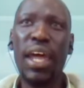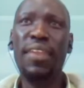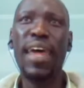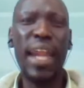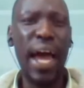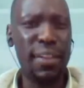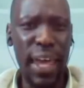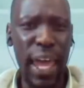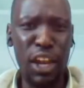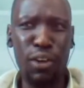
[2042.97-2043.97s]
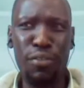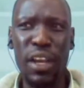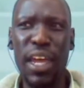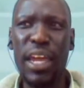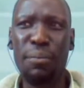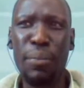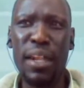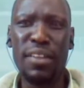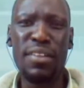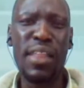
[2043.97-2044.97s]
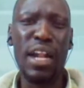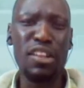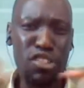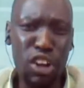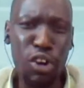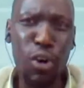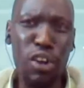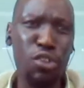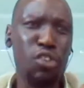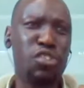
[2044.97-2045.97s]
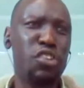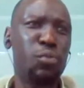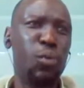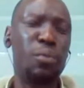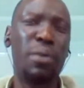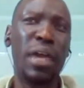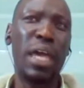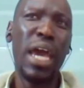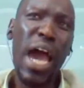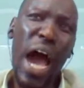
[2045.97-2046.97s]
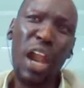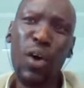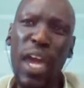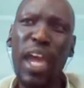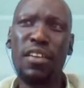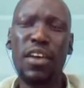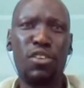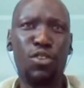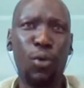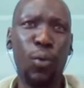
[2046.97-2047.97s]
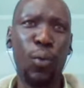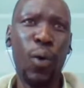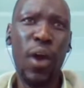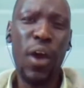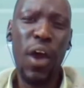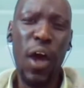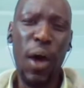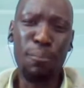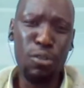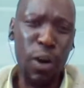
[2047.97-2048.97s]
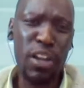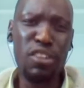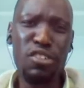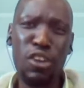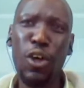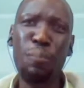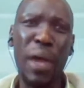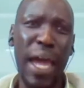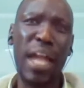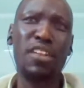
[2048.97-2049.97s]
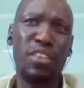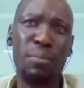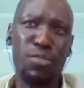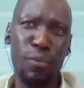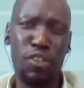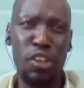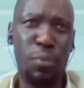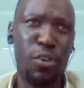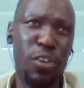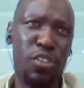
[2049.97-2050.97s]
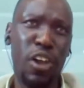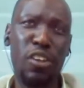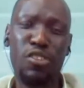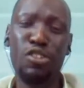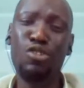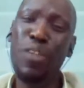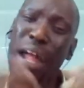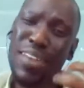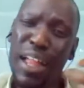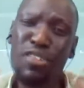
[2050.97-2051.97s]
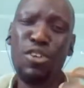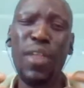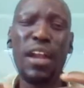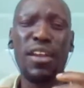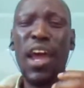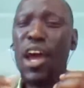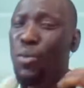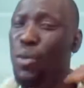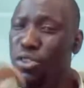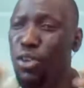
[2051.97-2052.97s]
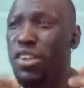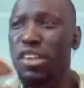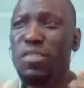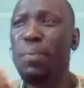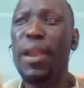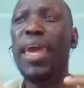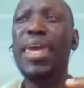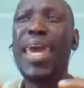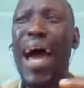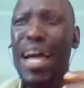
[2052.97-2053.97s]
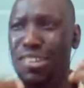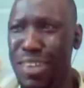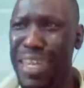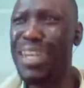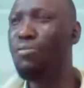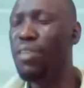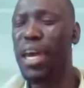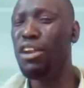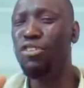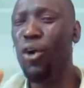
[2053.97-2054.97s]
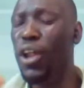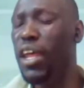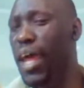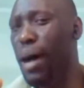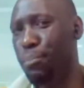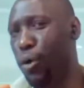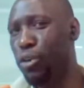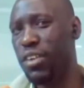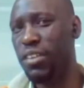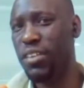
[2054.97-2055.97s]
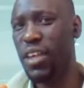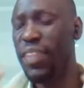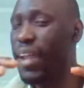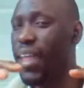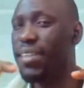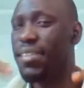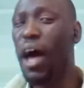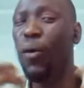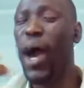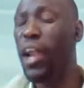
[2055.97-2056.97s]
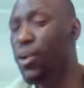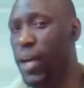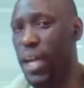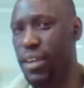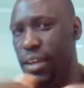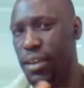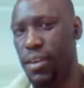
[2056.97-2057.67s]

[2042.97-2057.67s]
then at the end of the day, it means that zero resources would be allocated to traditional mechanisms of dispute resolution. So that tells you that resources play a significant role in that process. That's how I look at it.